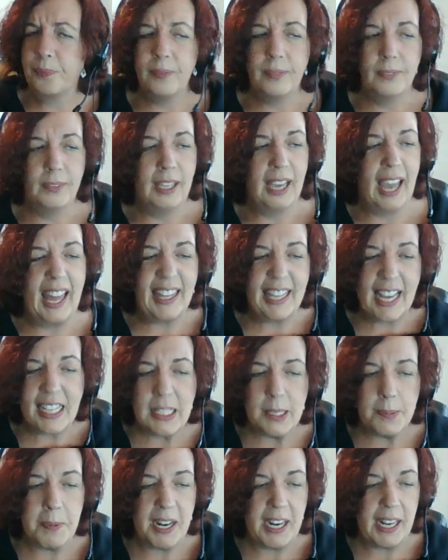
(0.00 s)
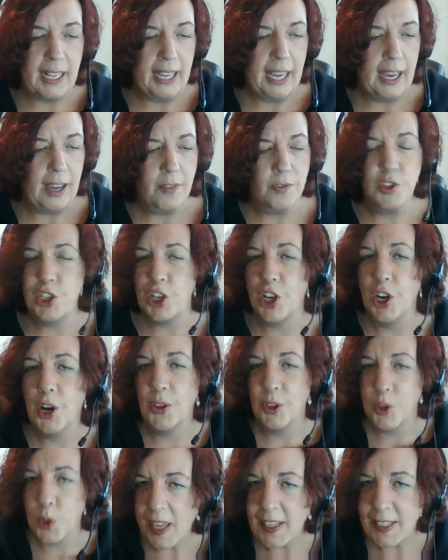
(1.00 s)
And that's been a gift, you know,
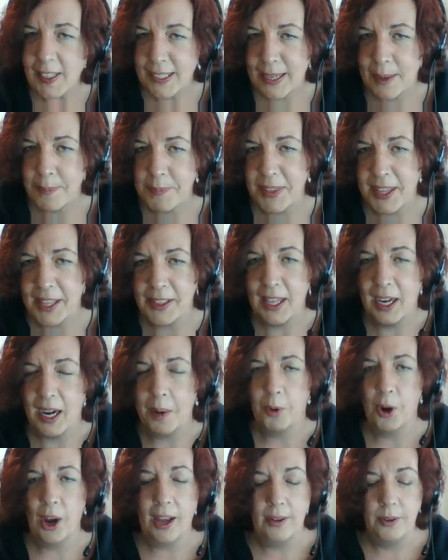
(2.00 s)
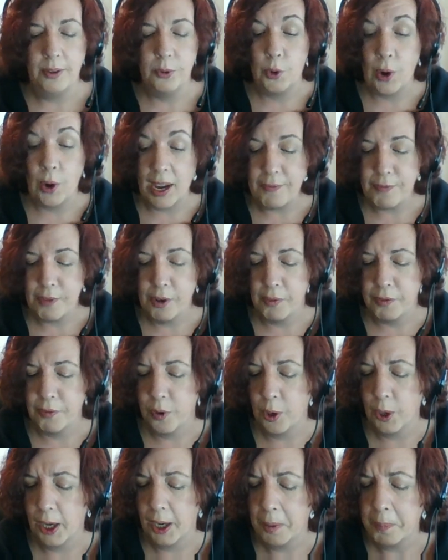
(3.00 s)
that's something that I'm grateful
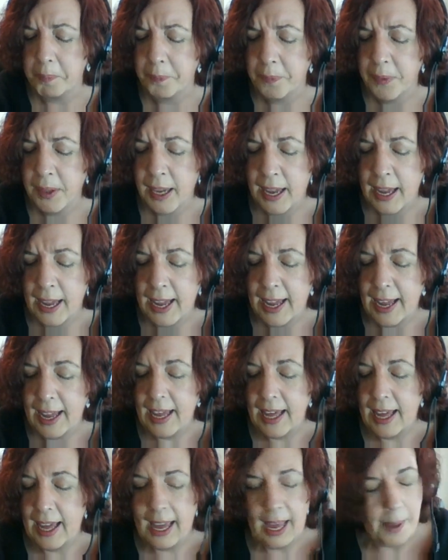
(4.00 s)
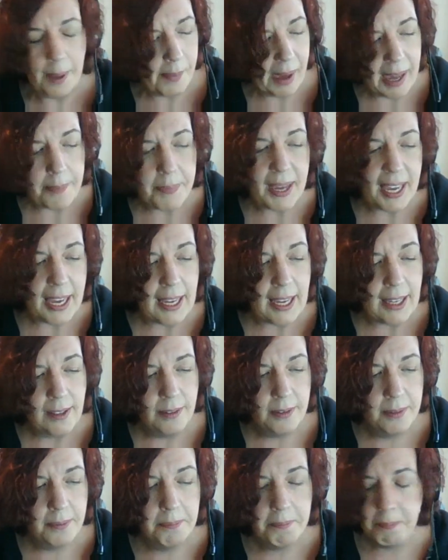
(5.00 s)
for. And maybe,
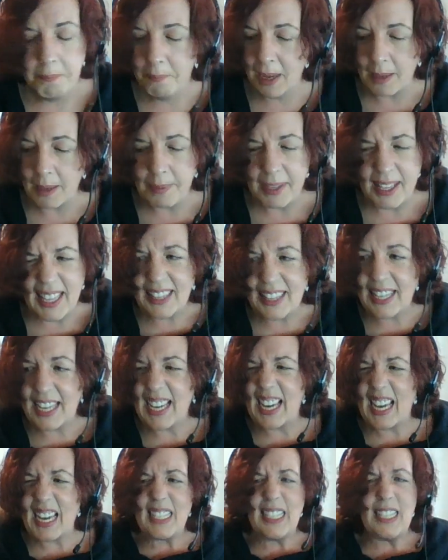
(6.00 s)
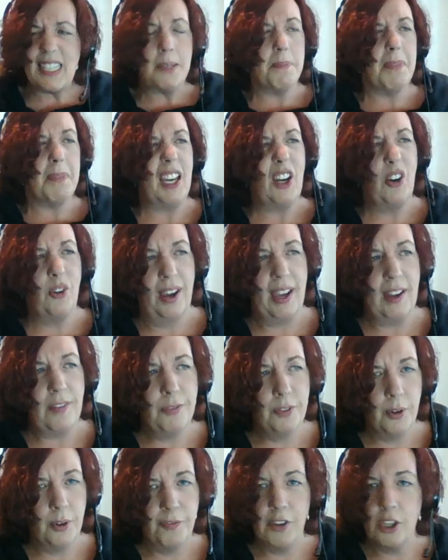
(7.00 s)
maybe the thing is to be grateful
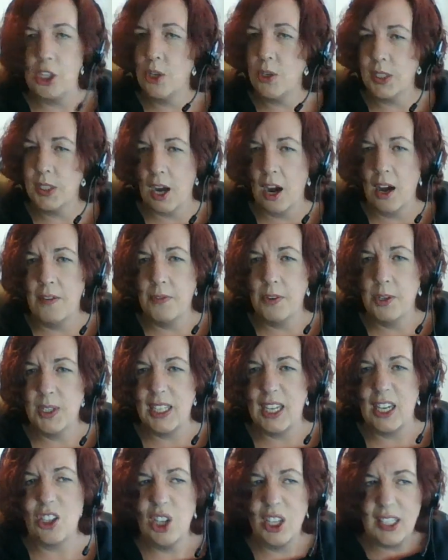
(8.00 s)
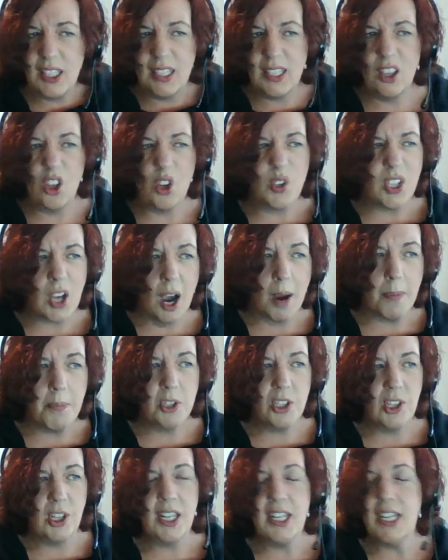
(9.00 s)
for those conversations, those
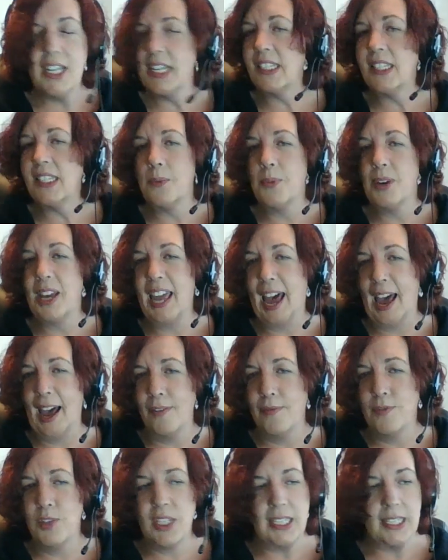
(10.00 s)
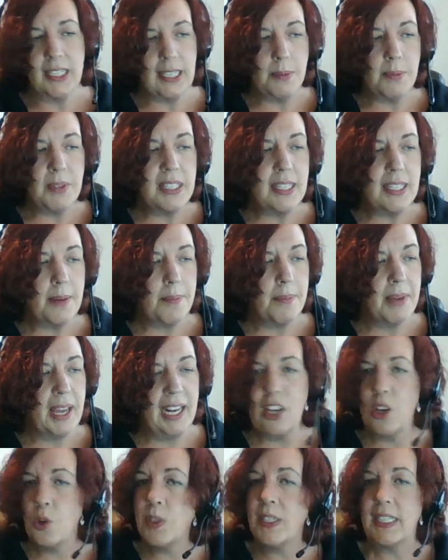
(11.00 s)
opportunities that we have to sit with somebody who
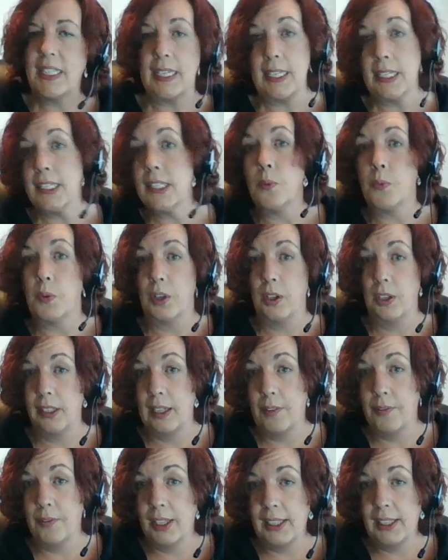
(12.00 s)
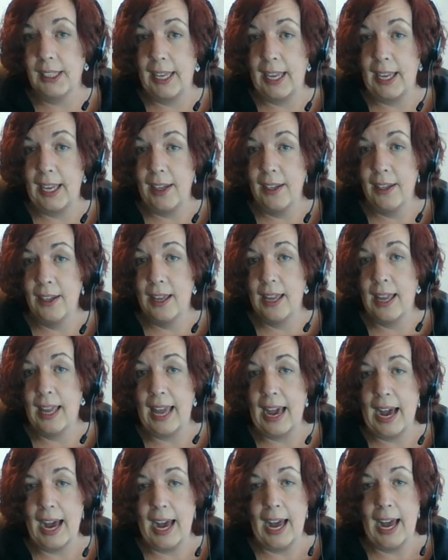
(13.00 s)
sees the world differently,
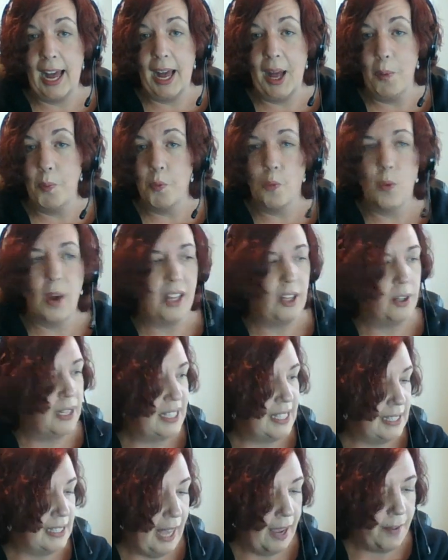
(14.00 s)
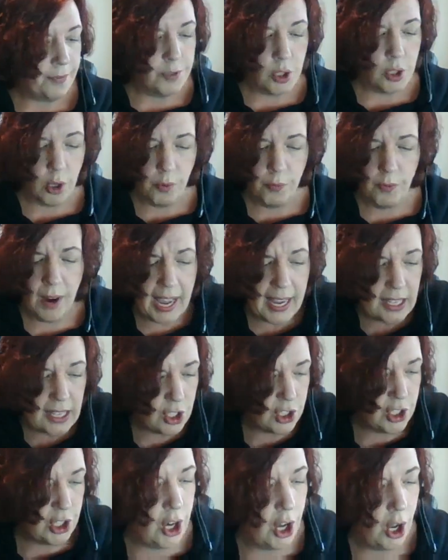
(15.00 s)
um, whether it's left or right, you
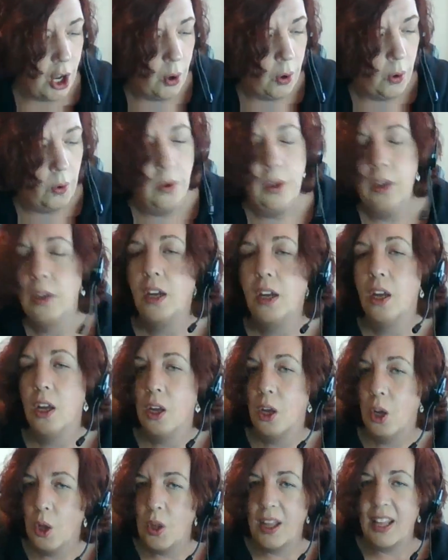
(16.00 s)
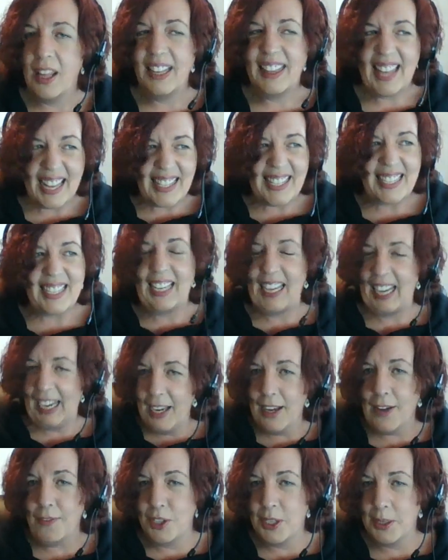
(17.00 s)
know, that's a gift
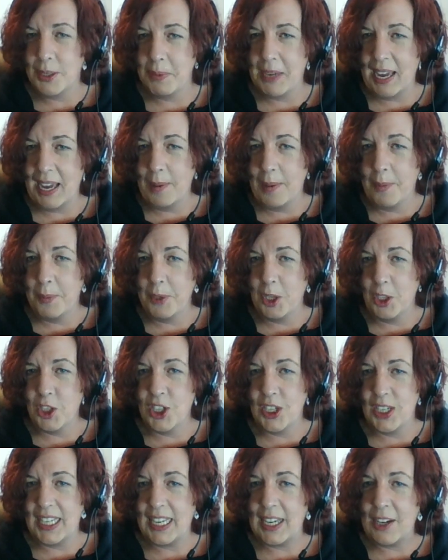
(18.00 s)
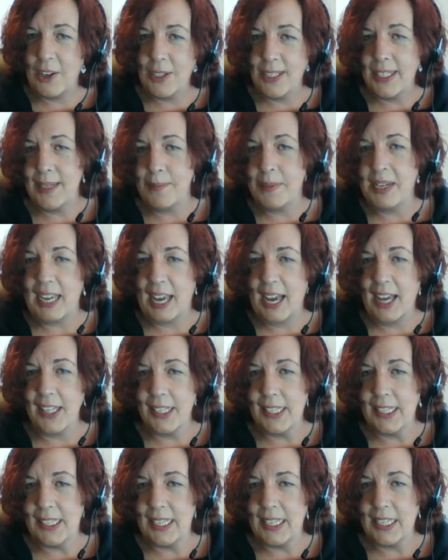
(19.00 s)
to be able to hear somebody else's
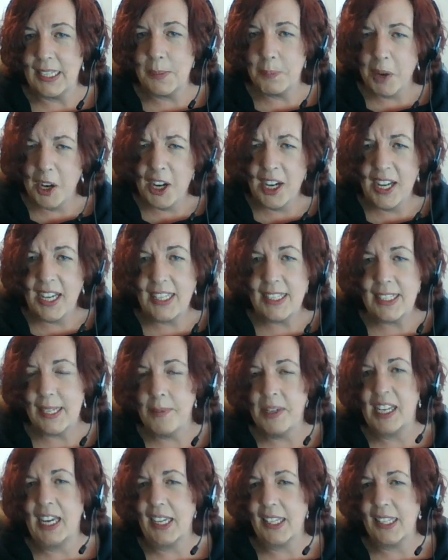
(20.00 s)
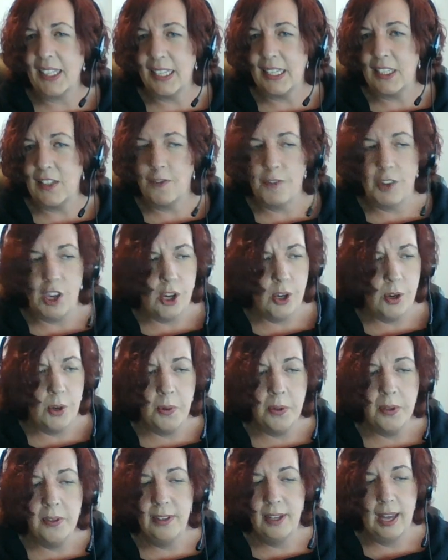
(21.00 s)
experience, somebody else's view.
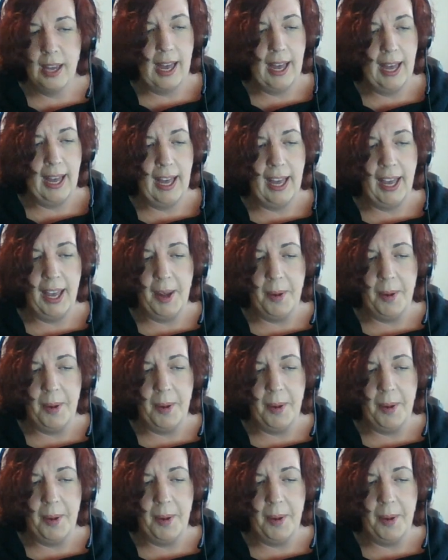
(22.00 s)
Um,